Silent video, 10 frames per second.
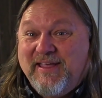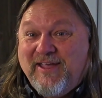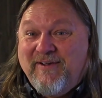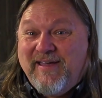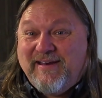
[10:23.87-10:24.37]

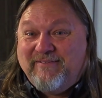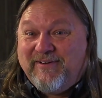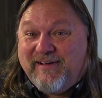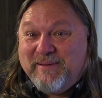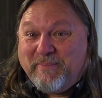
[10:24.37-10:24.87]
You
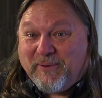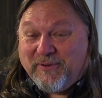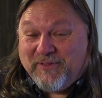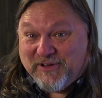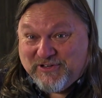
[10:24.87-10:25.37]
inadvertently
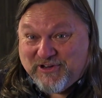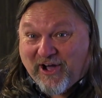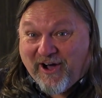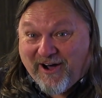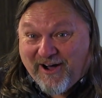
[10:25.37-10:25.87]
pull the
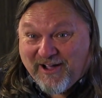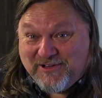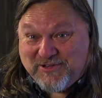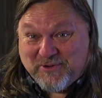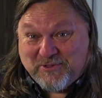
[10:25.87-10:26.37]

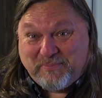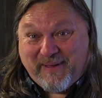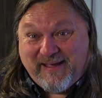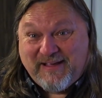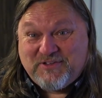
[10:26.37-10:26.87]
dog
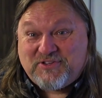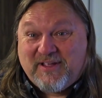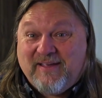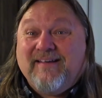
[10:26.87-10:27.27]
toothpaste.